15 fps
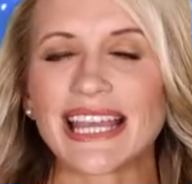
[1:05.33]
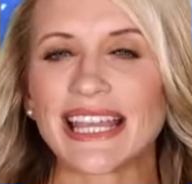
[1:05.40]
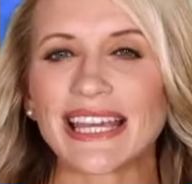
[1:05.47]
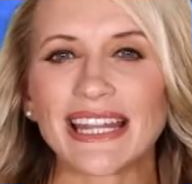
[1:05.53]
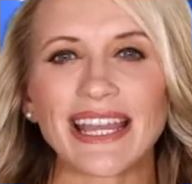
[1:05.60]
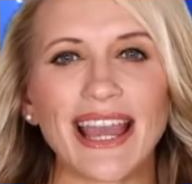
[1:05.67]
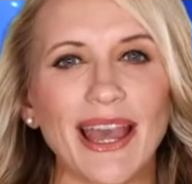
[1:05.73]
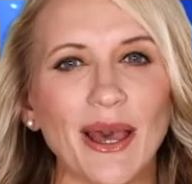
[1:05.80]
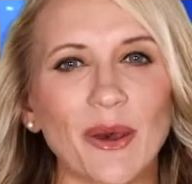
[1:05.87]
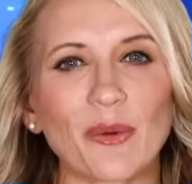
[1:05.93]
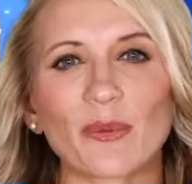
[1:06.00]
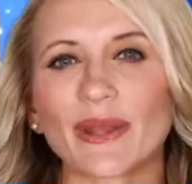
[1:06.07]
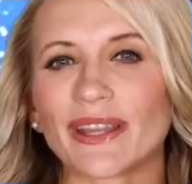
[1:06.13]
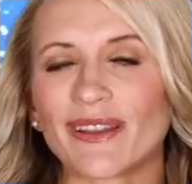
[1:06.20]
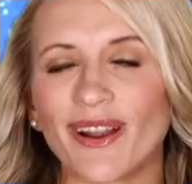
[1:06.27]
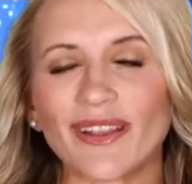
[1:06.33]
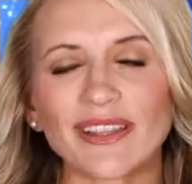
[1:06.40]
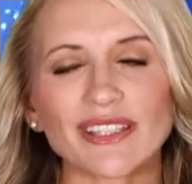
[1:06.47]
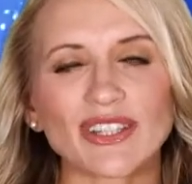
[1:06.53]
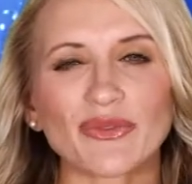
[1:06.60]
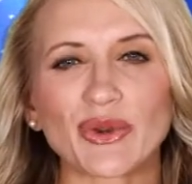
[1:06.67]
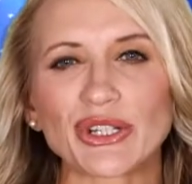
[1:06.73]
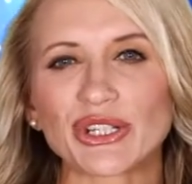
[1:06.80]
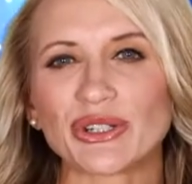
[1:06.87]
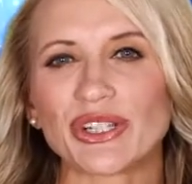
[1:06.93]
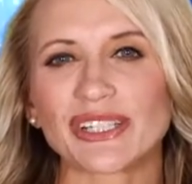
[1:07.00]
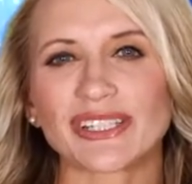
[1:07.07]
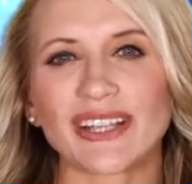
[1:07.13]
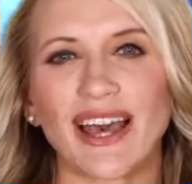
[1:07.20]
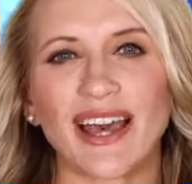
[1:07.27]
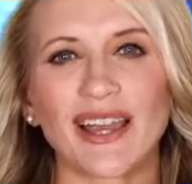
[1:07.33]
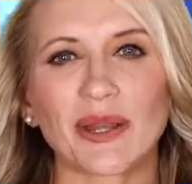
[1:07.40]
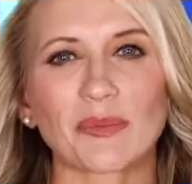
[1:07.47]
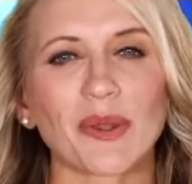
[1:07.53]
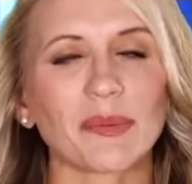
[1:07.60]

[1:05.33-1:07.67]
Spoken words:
Anyhow, regardless of what you decide,